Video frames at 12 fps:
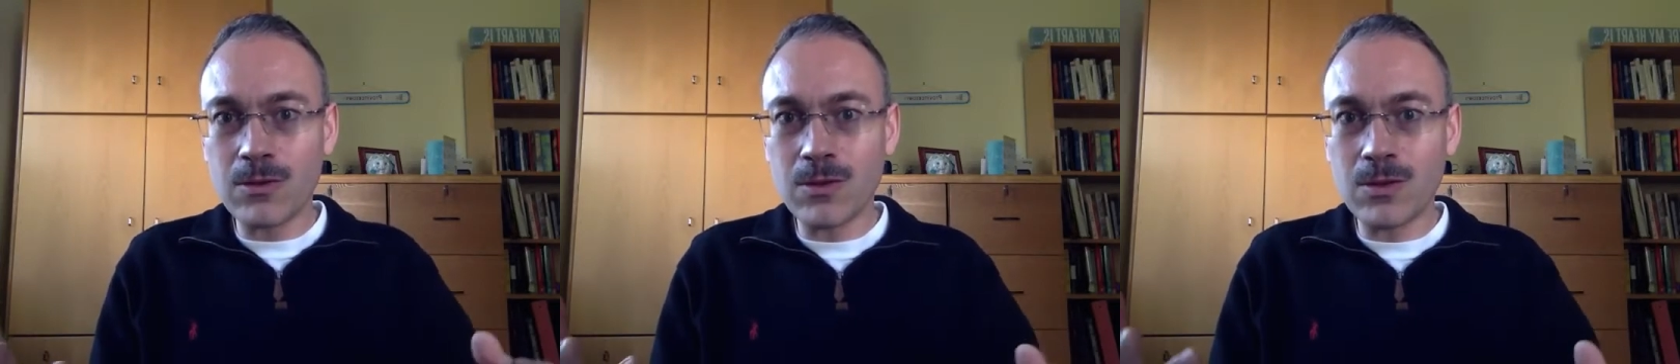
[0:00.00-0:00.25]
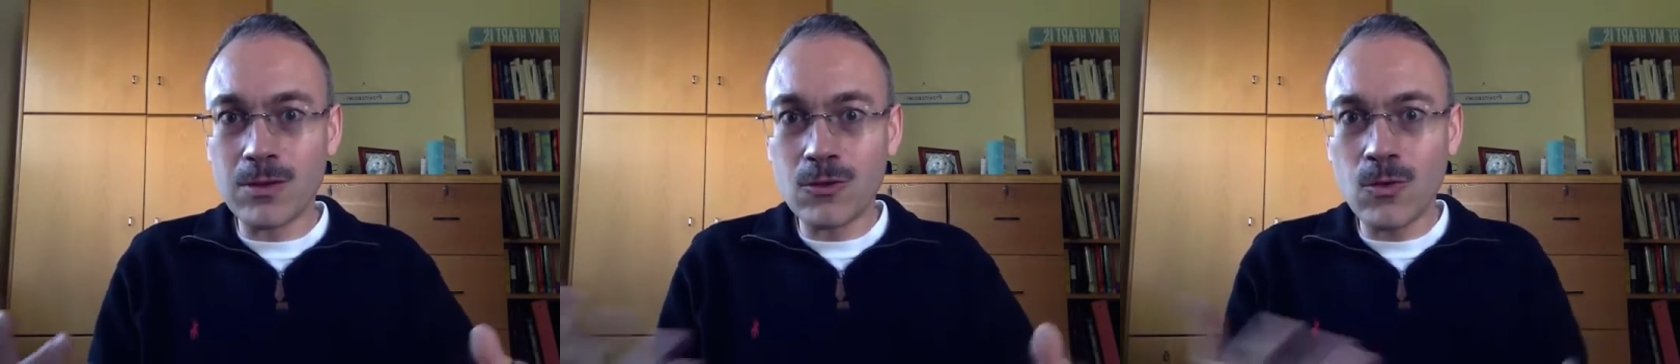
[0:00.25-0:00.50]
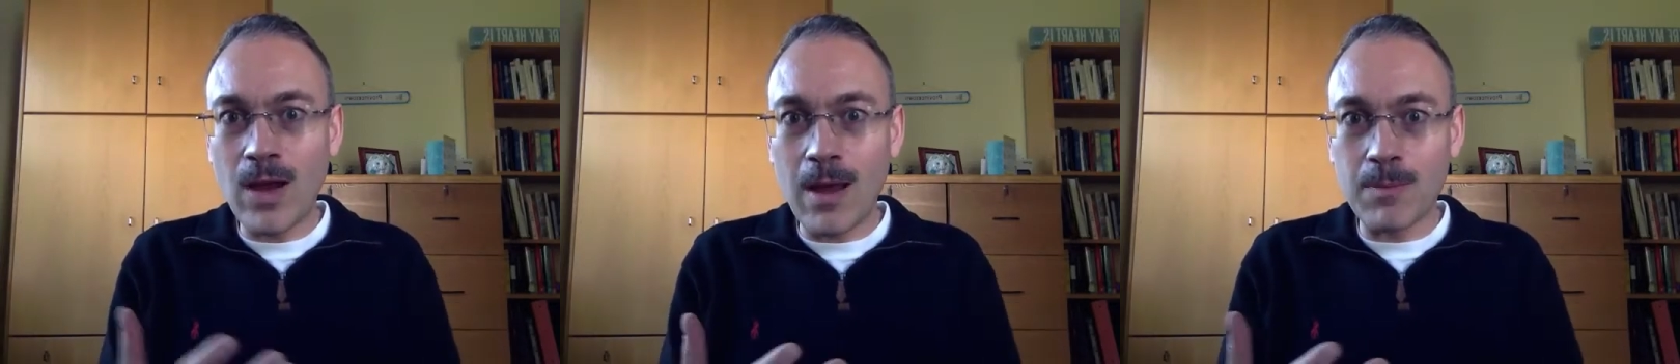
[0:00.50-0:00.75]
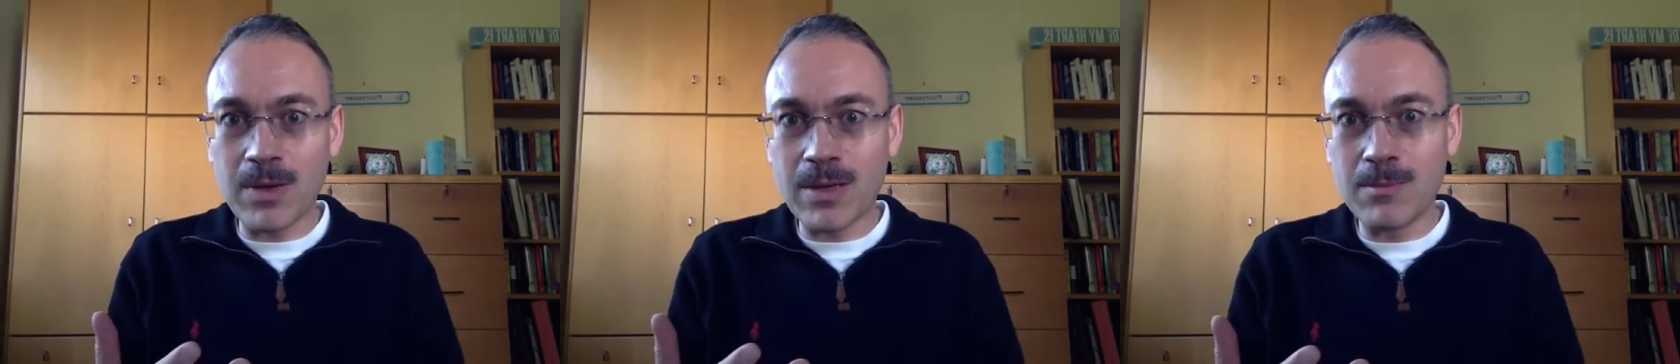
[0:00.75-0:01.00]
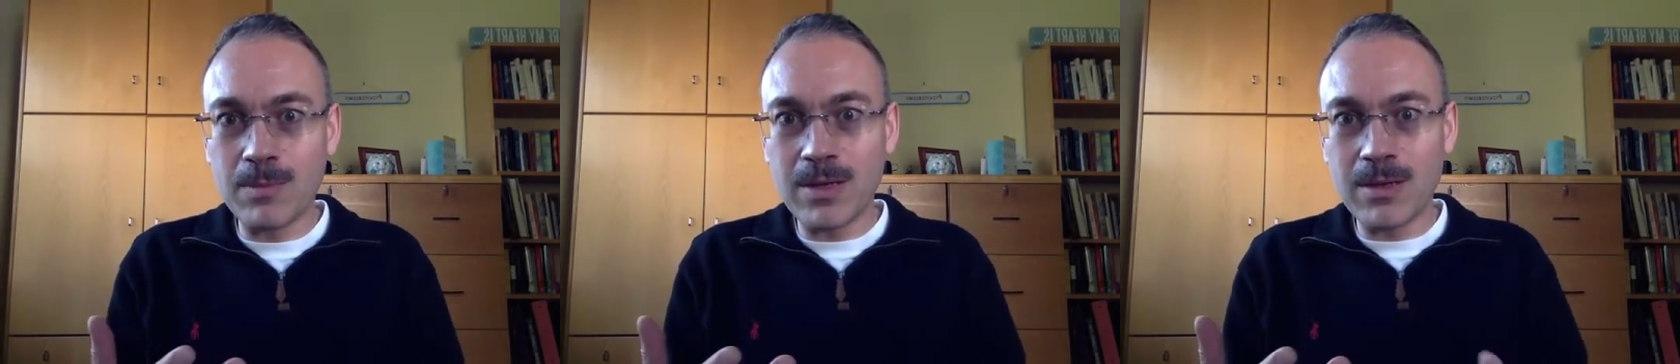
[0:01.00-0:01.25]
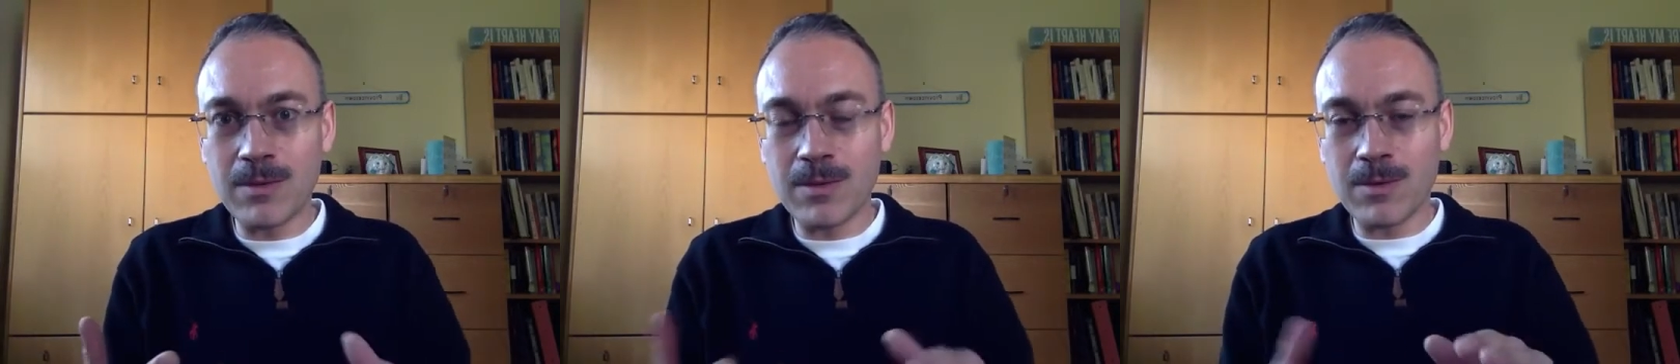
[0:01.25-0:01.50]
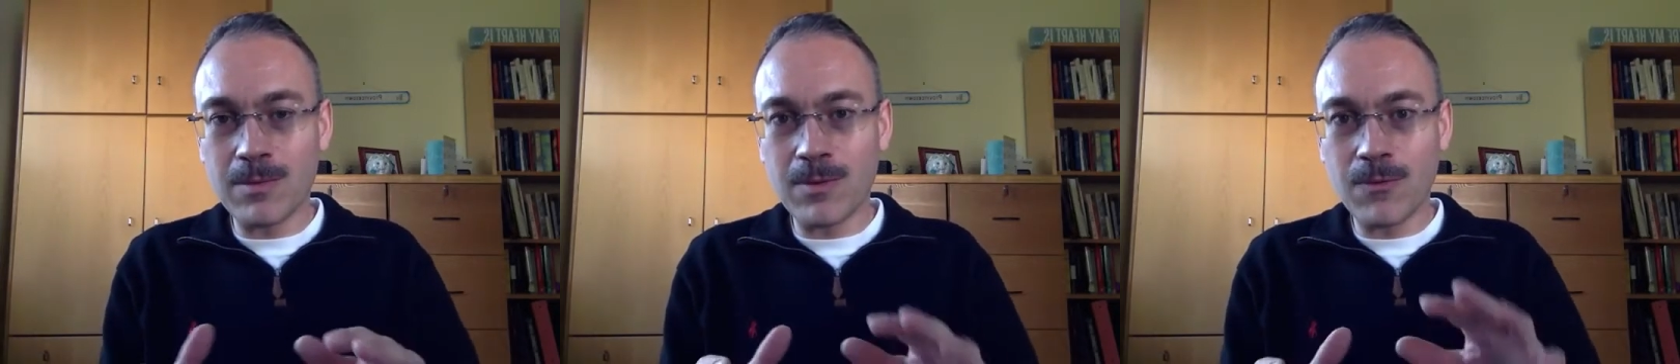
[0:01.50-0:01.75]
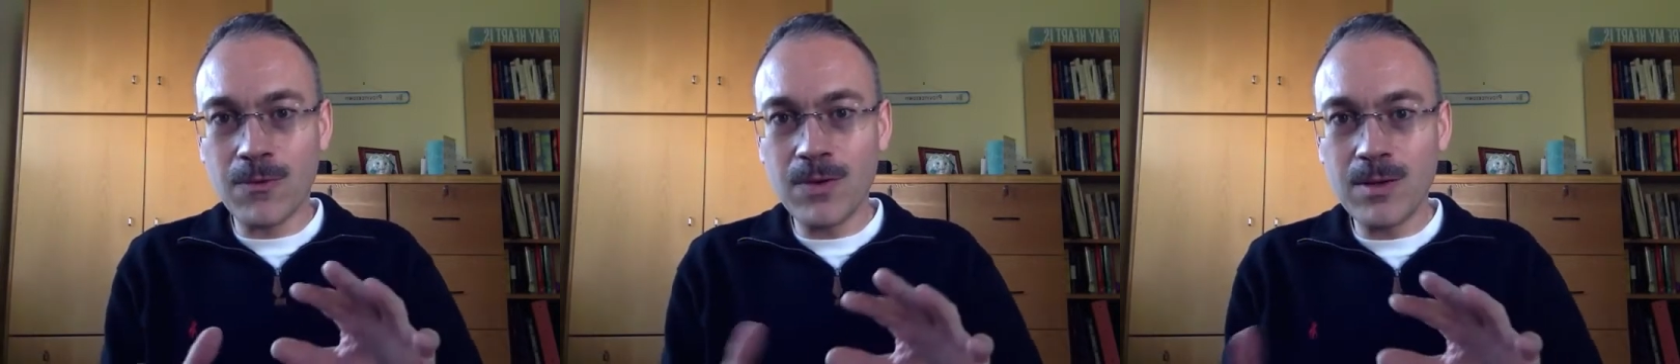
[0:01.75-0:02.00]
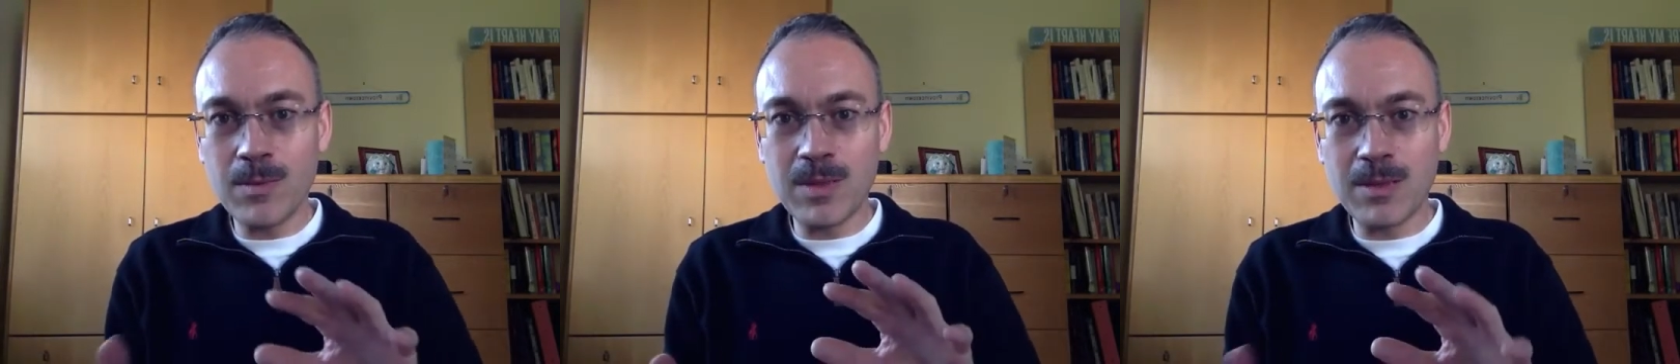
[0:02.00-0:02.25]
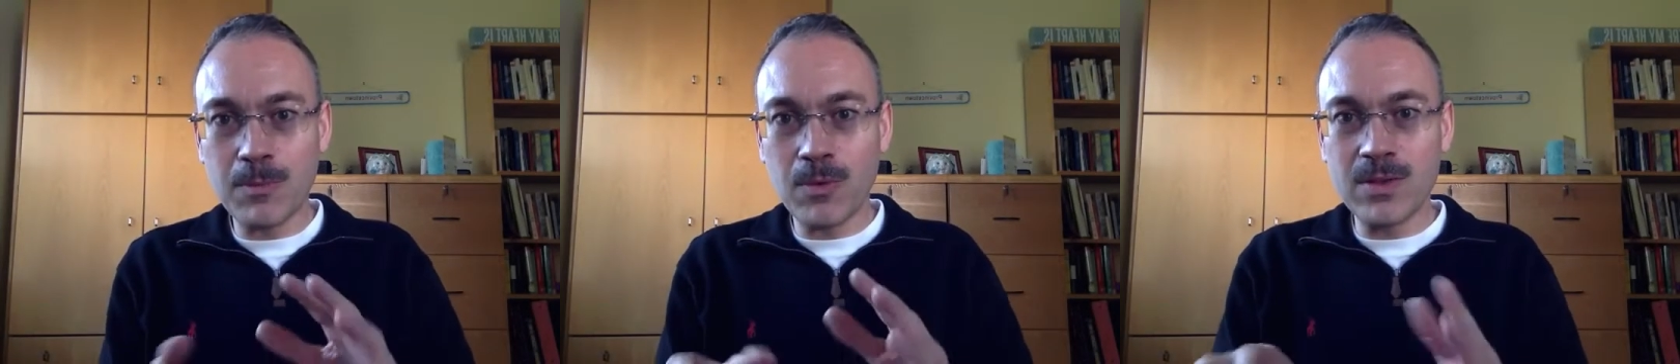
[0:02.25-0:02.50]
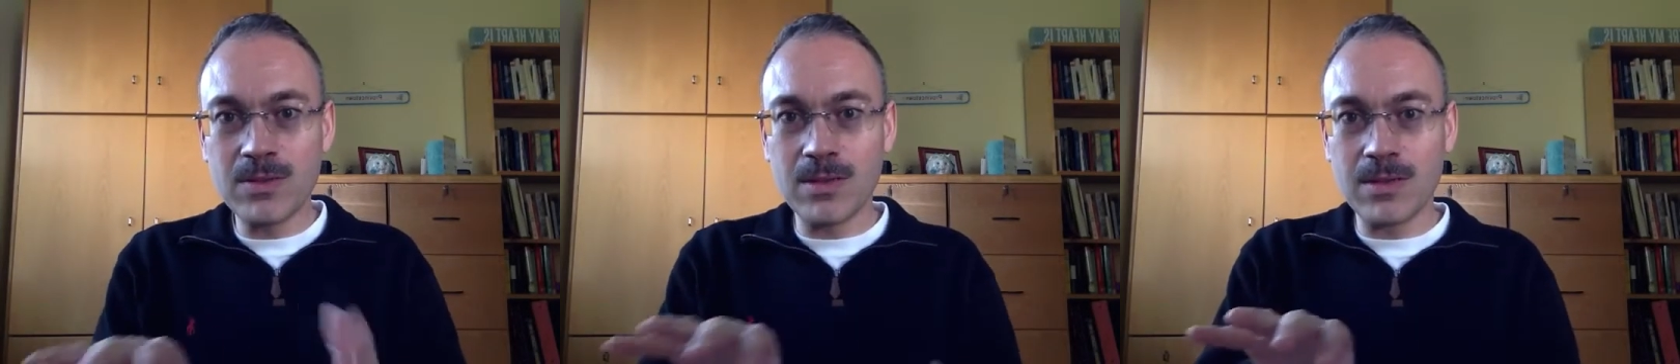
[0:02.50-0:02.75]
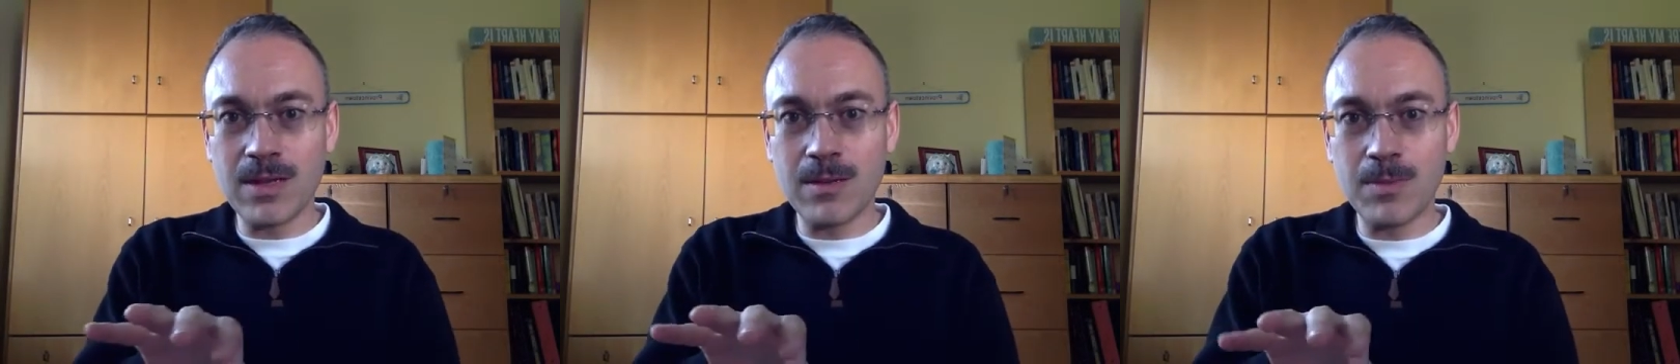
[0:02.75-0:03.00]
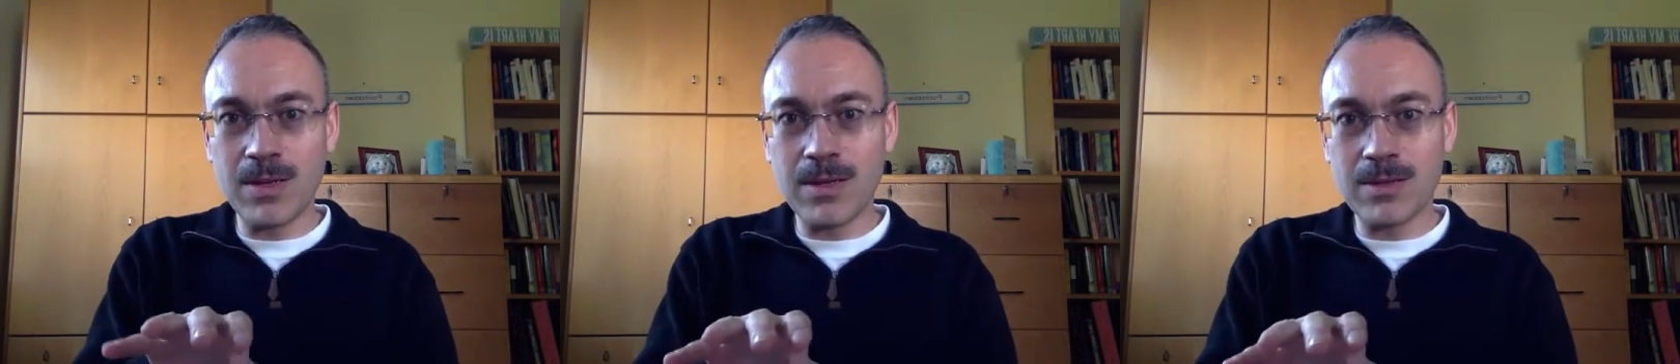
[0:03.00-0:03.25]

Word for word: the trap it can be the the freedom and the prison can be